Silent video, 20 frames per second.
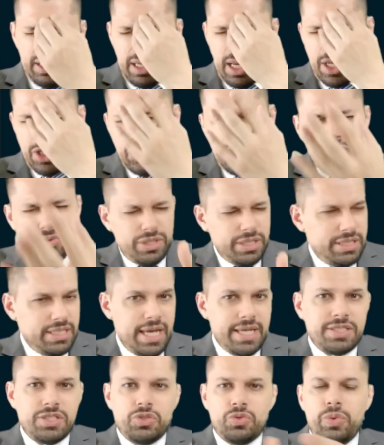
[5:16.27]
a unit
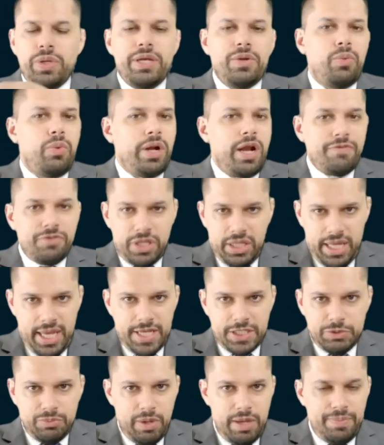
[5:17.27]
test suite, whatever the
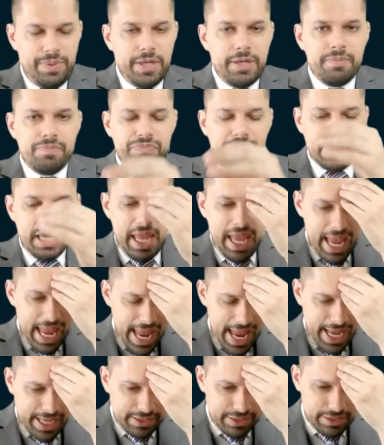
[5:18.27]
case may be,
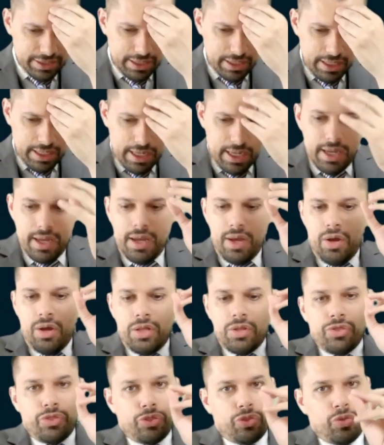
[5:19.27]
and
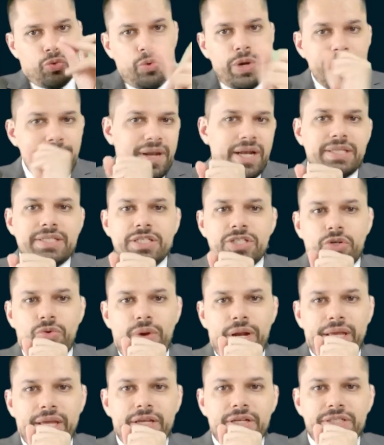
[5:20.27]
3 minutes into
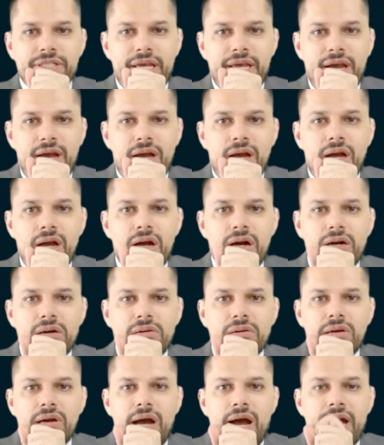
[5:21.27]
running it, you'll say, oh,
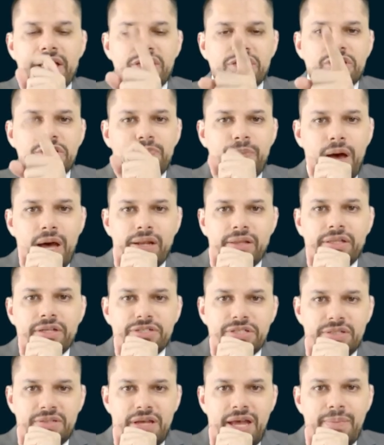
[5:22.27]
I just spotted
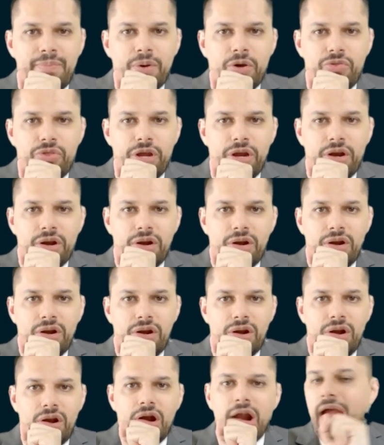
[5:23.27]
there's a typo there.
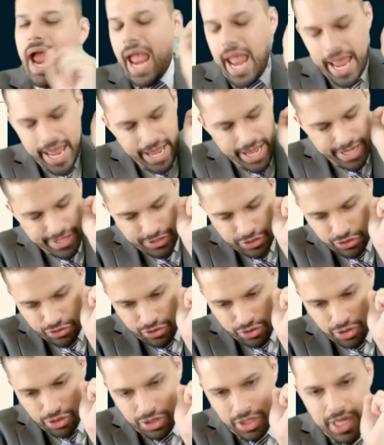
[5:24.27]
And
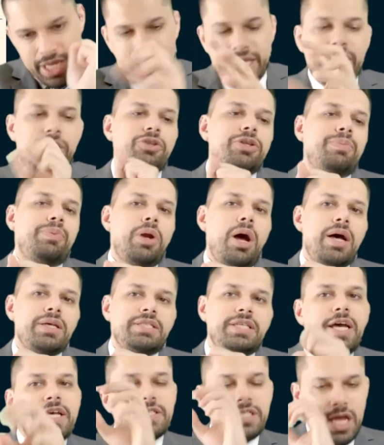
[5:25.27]
you'll kill the
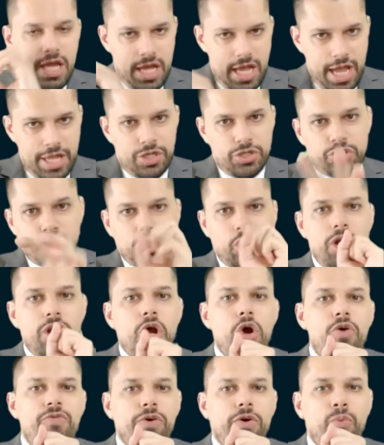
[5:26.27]
process and you'll start
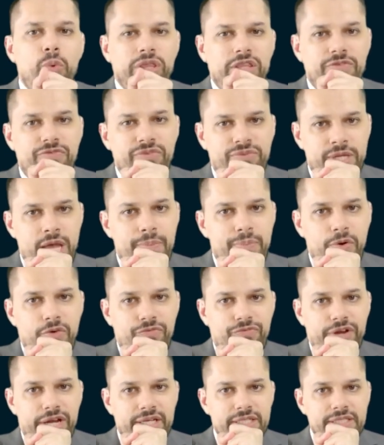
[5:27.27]
over with the typo
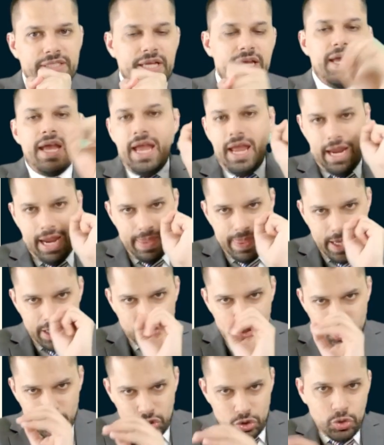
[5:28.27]
fixed. And
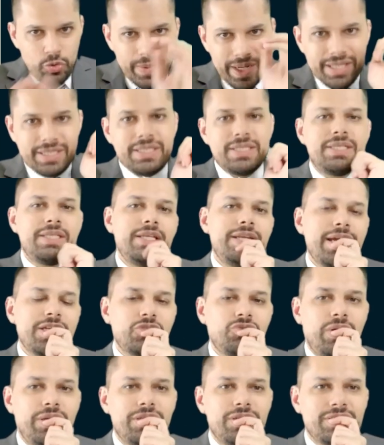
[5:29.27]
then 2 minutes into the
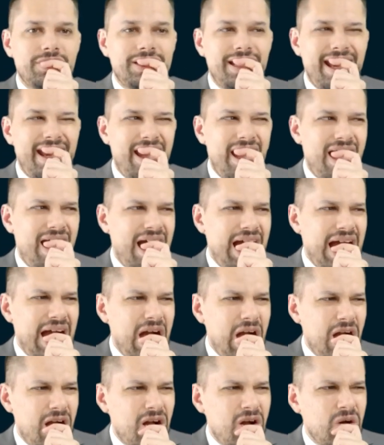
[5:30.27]
next run, you'll say,
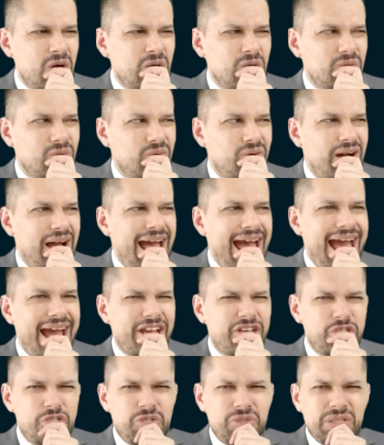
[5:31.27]
oh,
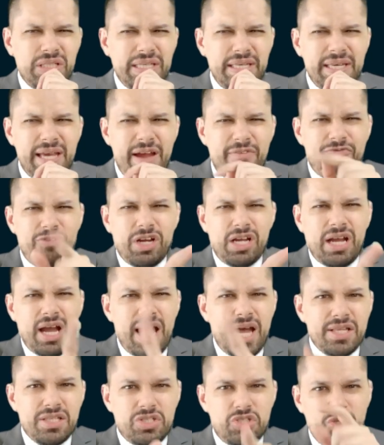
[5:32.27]
actually, I
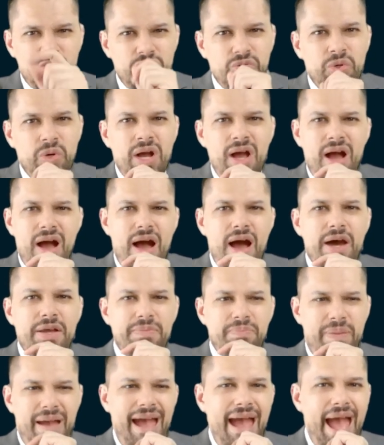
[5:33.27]
forgot to
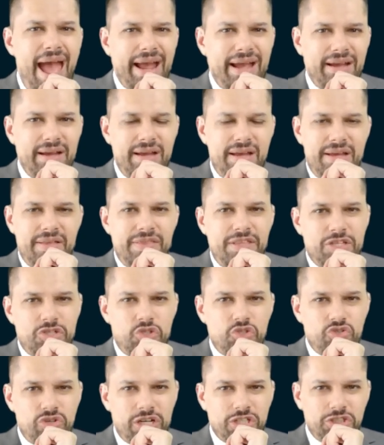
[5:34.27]
unpack this
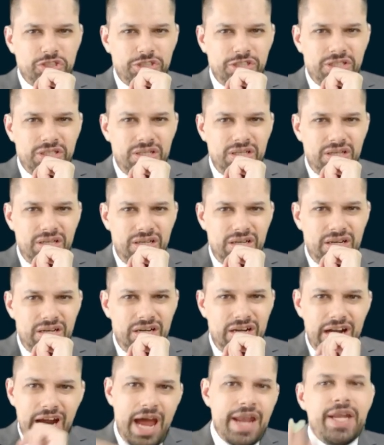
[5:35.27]
structure.
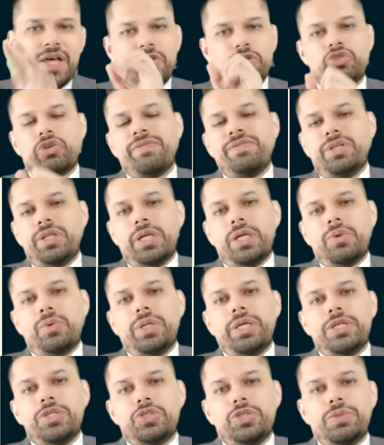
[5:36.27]
Another trivial error
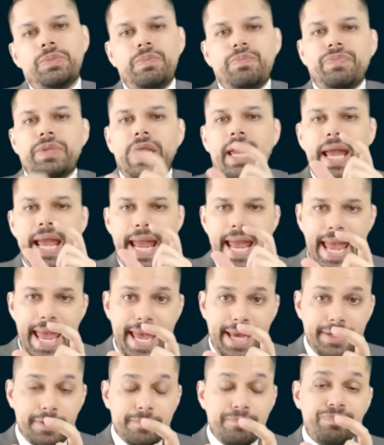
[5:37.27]
will hit you.
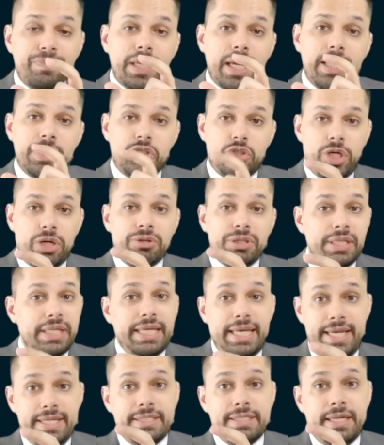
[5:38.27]
And it's generally the
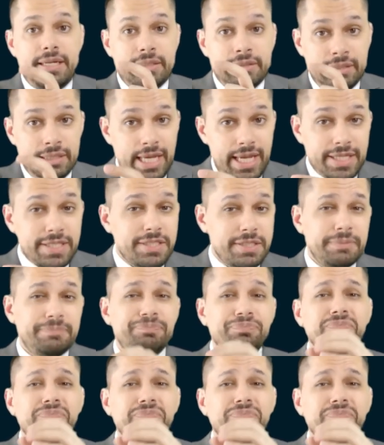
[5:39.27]
case that unless